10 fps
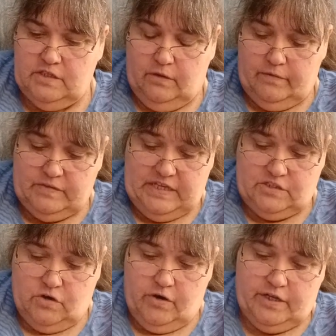Oh, it was
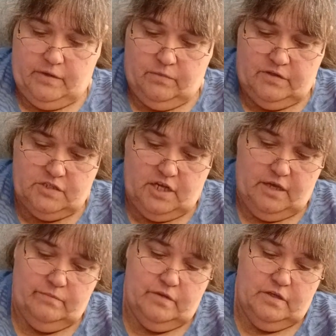at Target at one
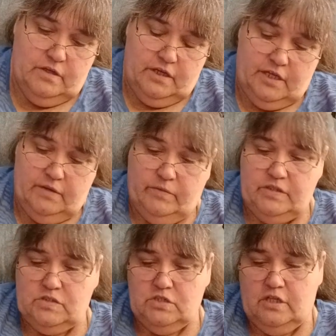time, and it
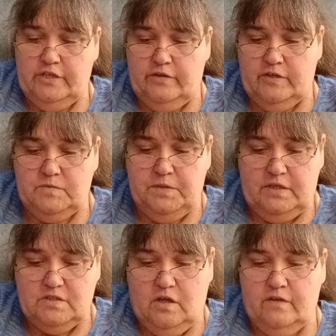went to clearance, but
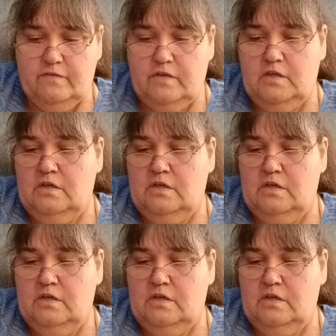it's called